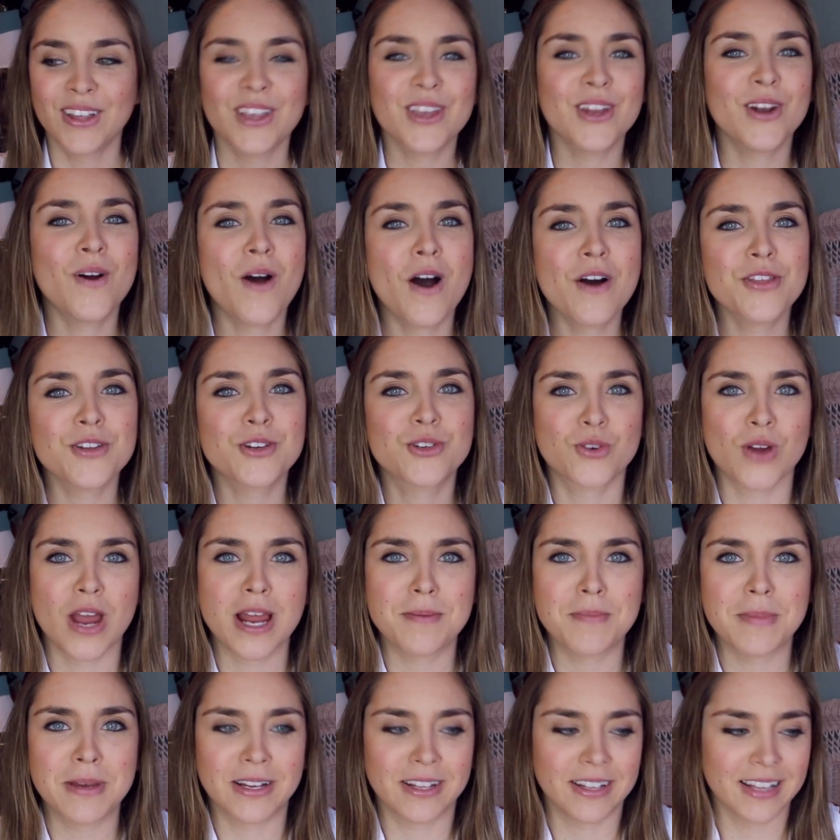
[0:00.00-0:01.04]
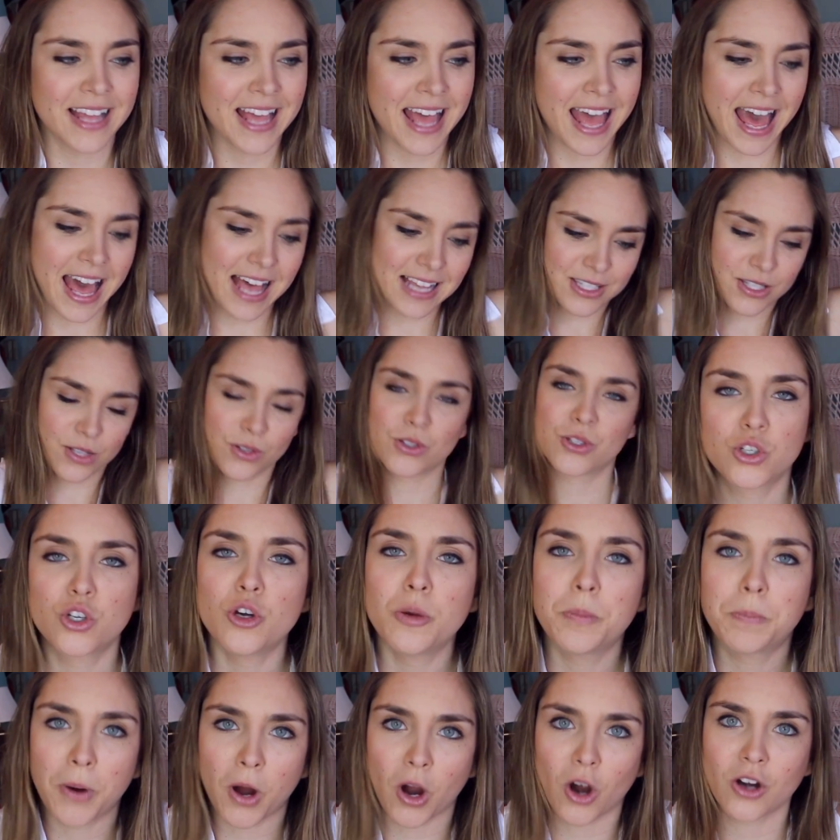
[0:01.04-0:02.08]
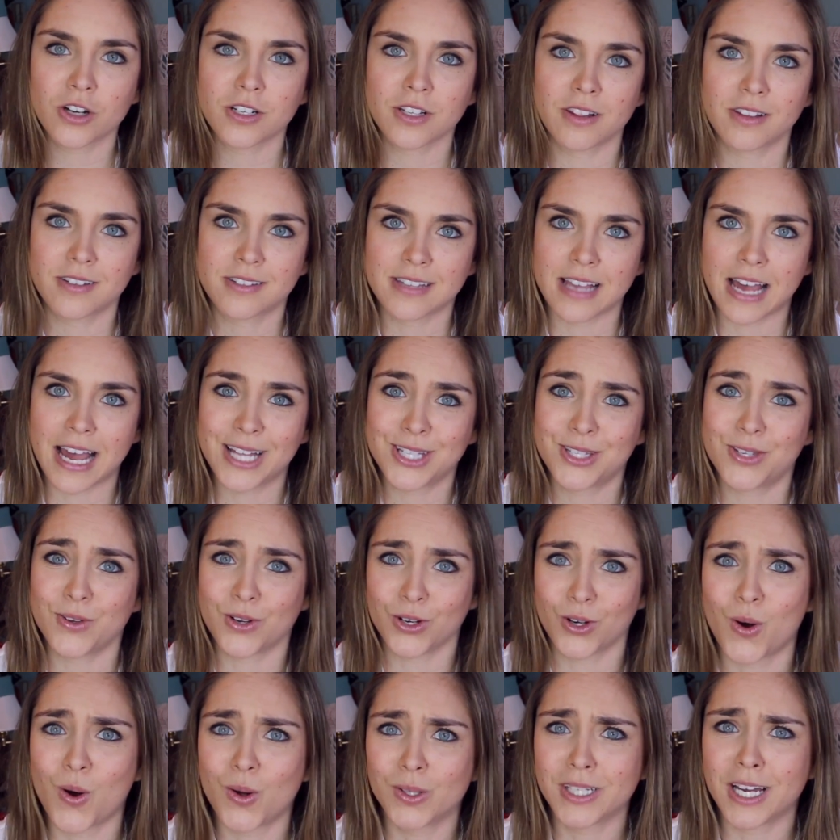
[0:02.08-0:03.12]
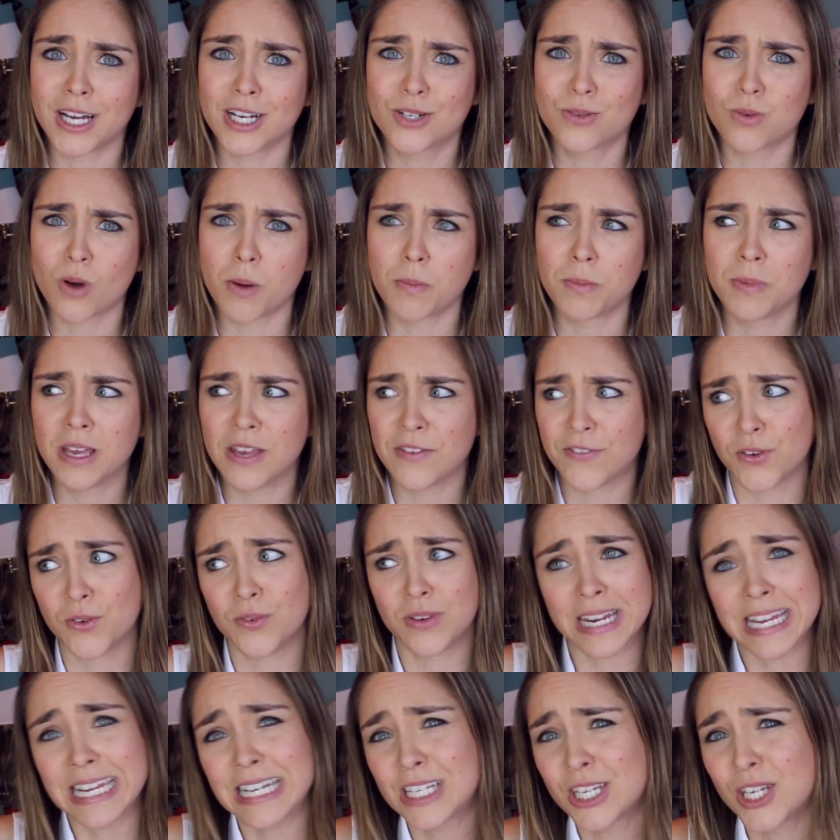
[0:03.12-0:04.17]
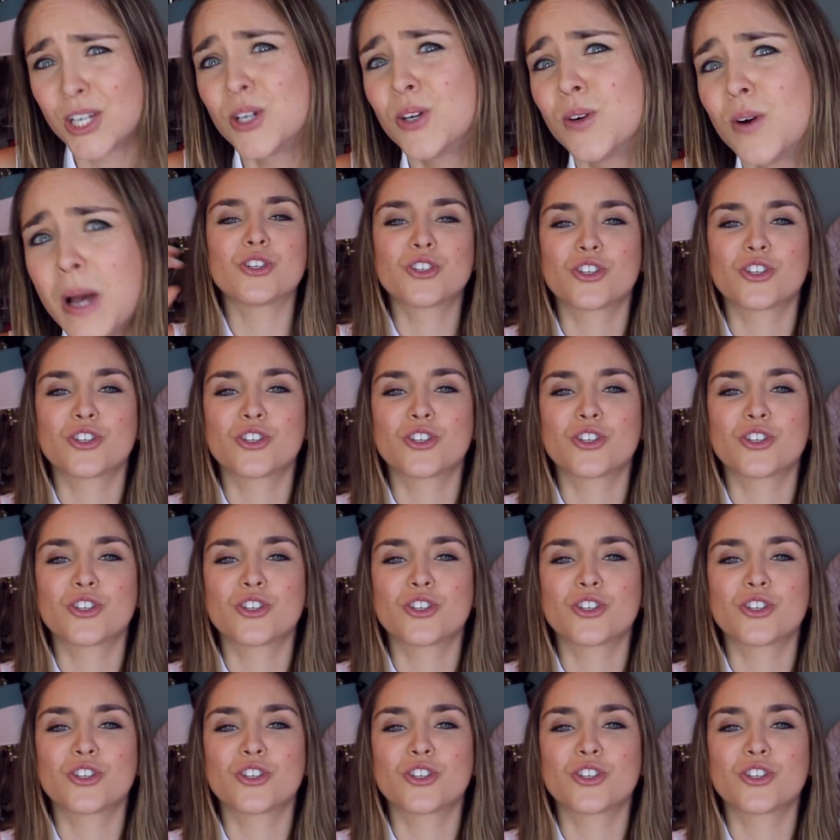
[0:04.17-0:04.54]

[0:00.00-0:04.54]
You know how the treadmill has those 2 bars on the side so you can hold on to them if you need to?